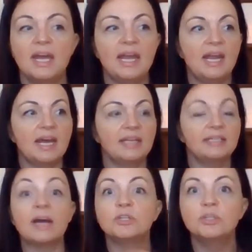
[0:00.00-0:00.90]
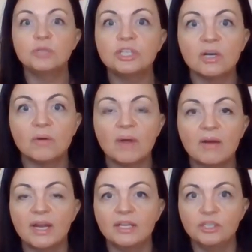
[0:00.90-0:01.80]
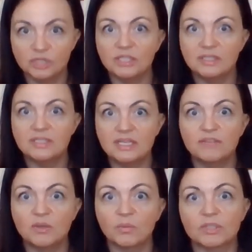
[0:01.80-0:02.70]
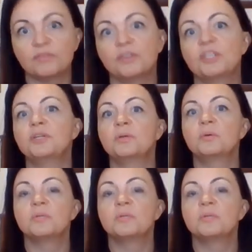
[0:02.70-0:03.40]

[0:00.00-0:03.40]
And now you should go out and you should see if it works for you,